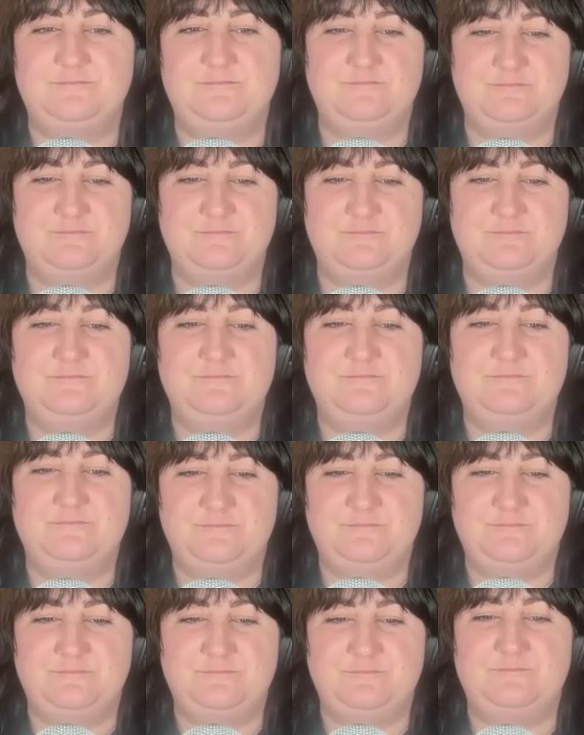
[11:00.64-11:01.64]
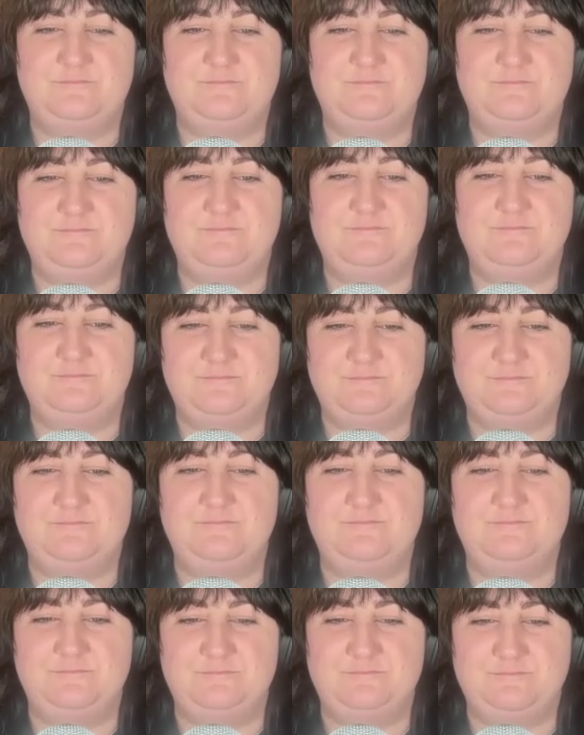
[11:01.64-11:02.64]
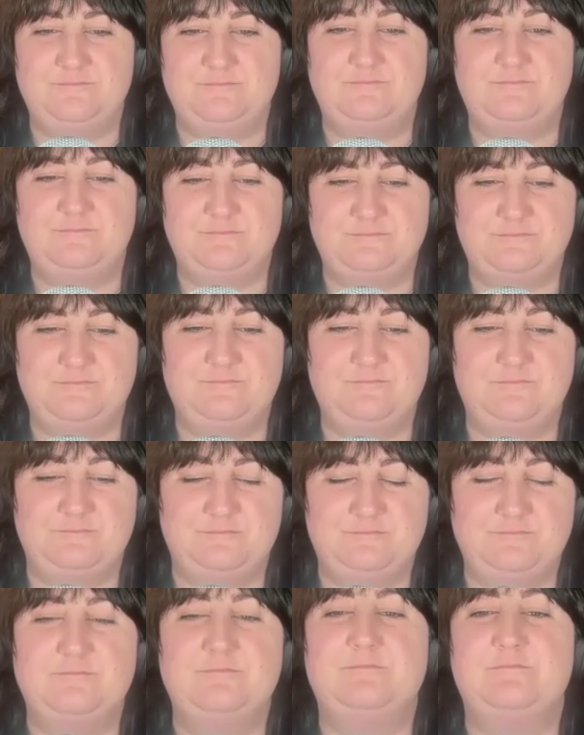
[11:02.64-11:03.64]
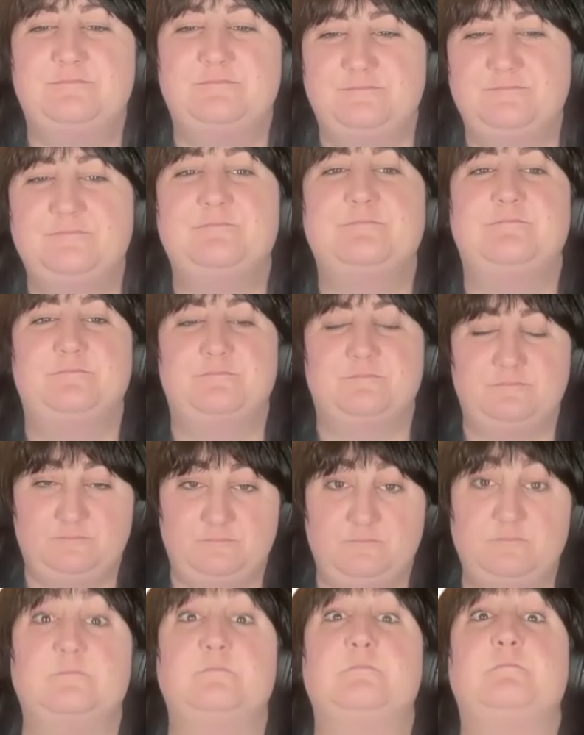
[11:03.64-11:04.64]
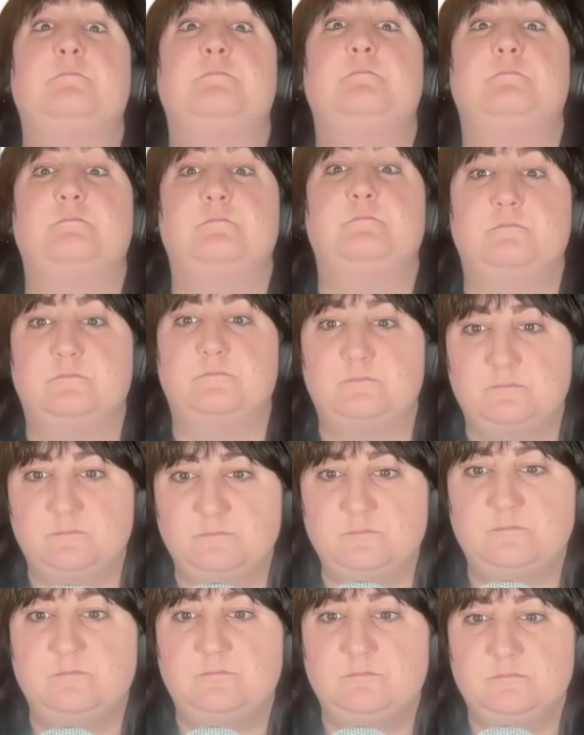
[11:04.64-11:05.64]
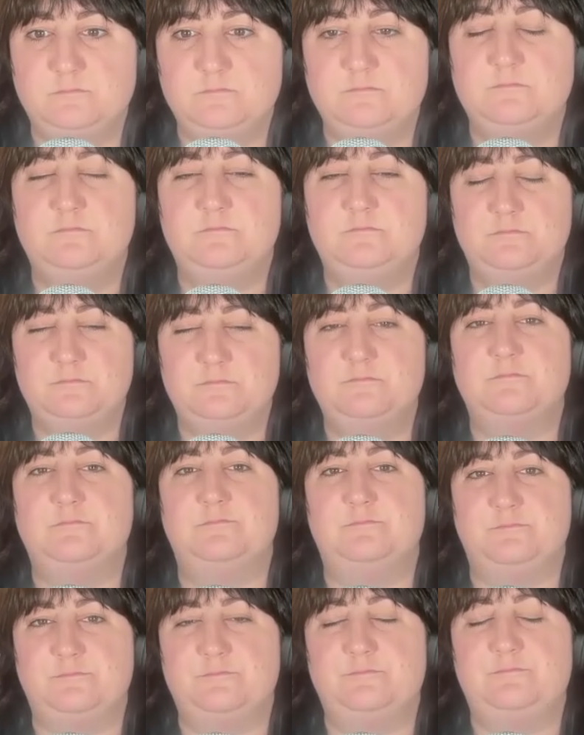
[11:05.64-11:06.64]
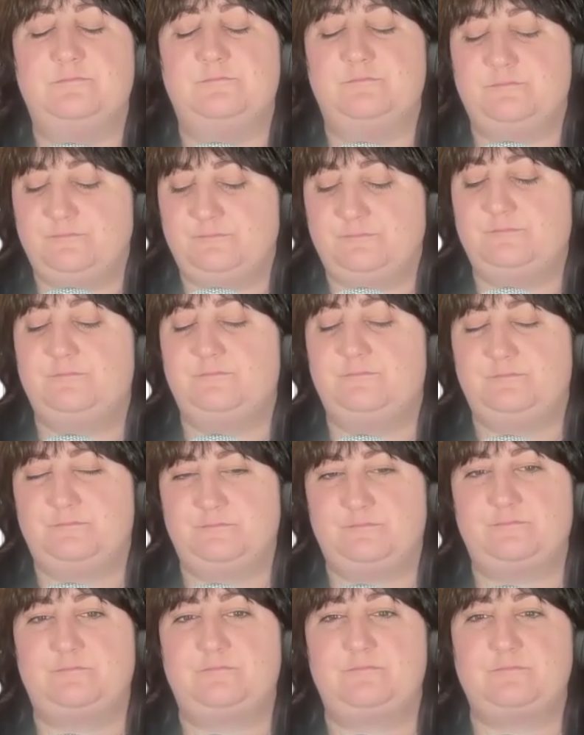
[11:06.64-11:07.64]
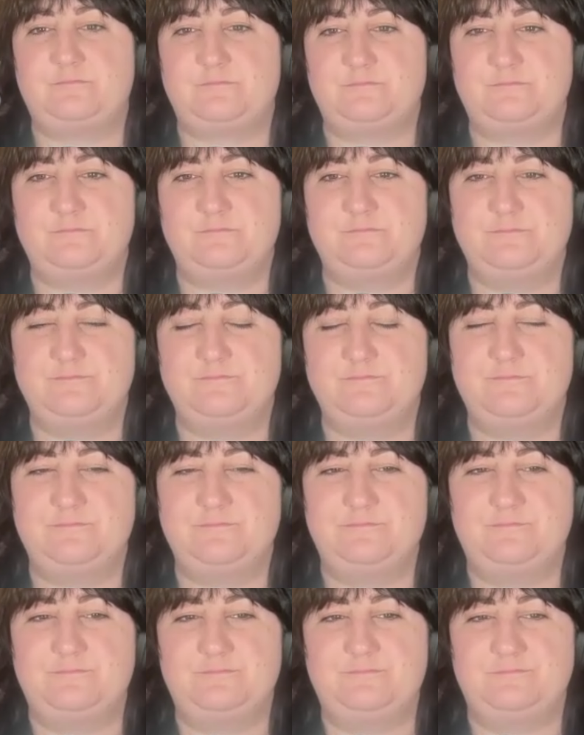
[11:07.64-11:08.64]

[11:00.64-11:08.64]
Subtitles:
(silent)